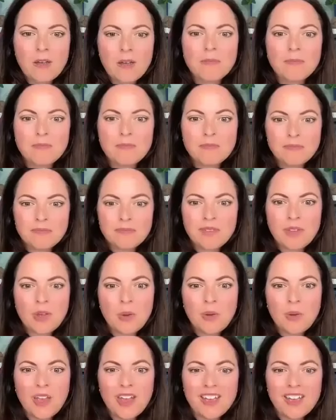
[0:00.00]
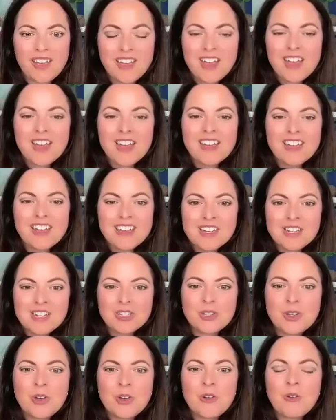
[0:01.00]
mass right okay. now.
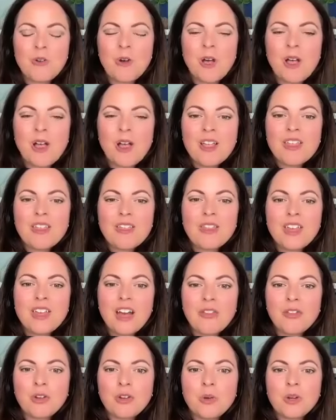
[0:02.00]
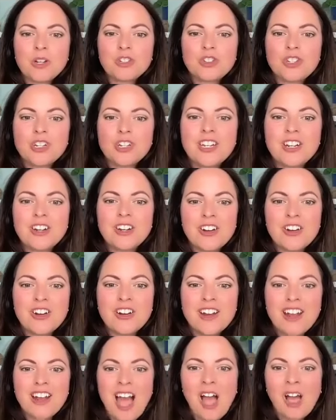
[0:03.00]
So the other question
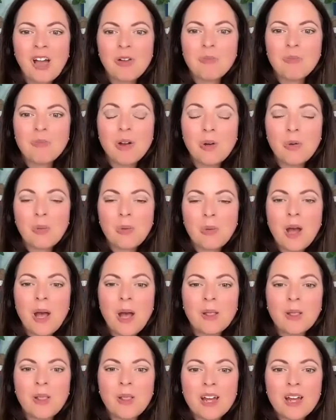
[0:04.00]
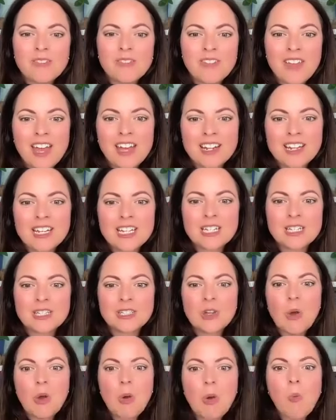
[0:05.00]
here, um, a lot of that
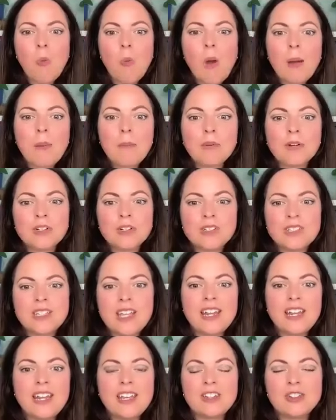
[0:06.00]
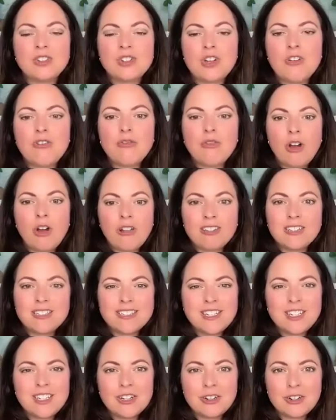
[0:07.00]
is what percentage of
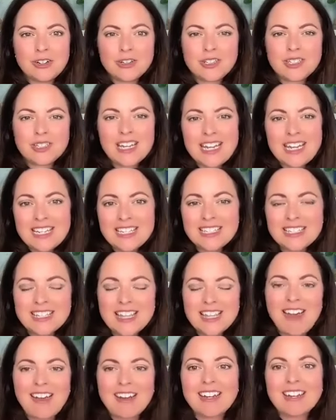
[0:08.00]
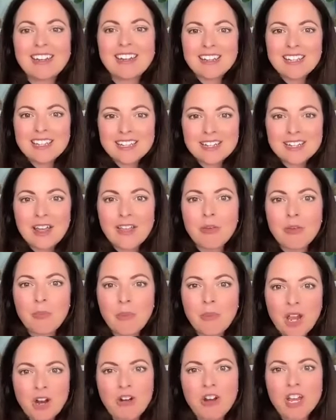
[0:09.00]
volunteers is that in the
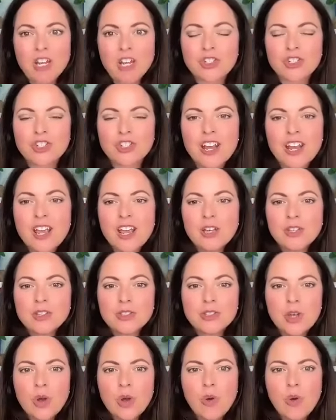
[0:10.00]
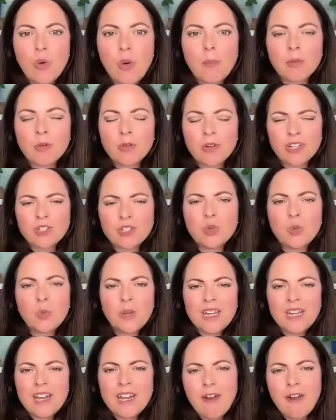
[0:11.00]
parish? So, Maria, do
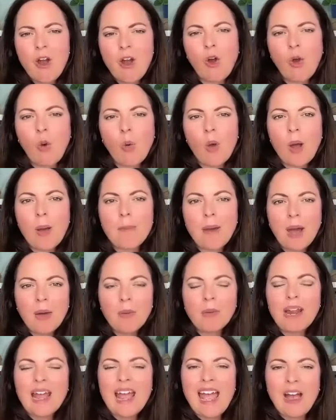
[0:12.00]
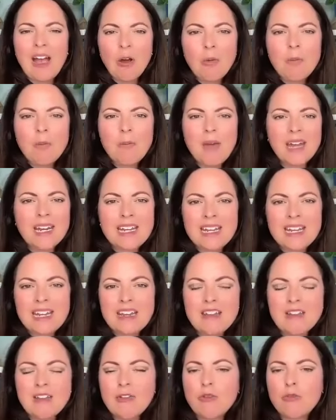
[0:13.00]
we know about how
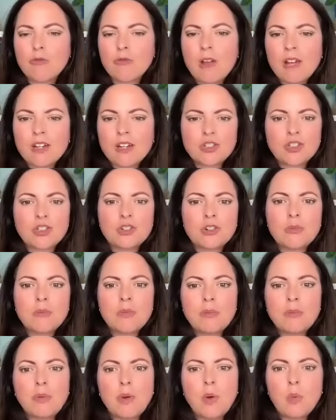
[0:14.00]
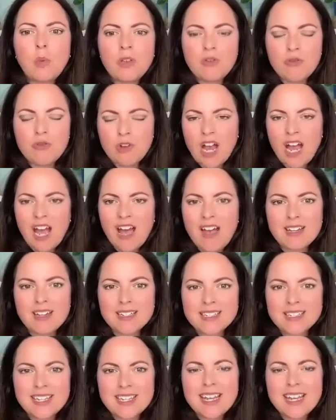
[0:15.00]
many registered people we've got